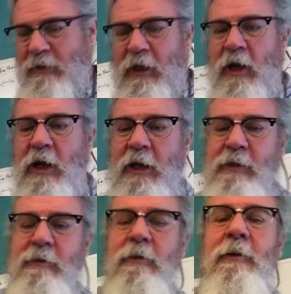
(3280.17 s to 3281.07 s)

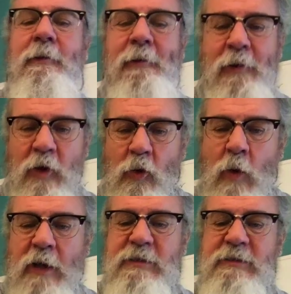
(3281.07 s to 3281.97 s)
on
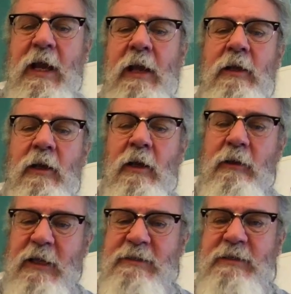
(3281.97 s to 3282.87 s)
Wednesday
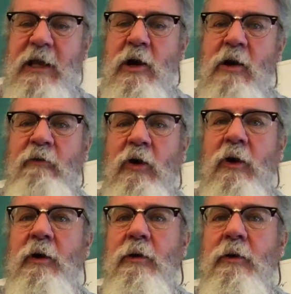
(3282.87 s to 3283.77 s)
let's say
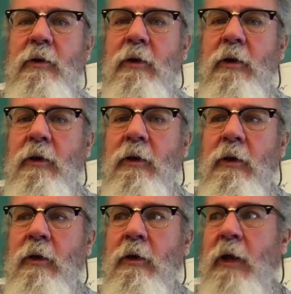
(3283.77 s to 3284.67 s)
over
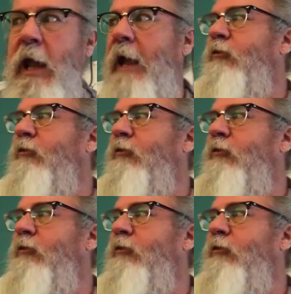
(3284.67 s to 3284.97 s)
acts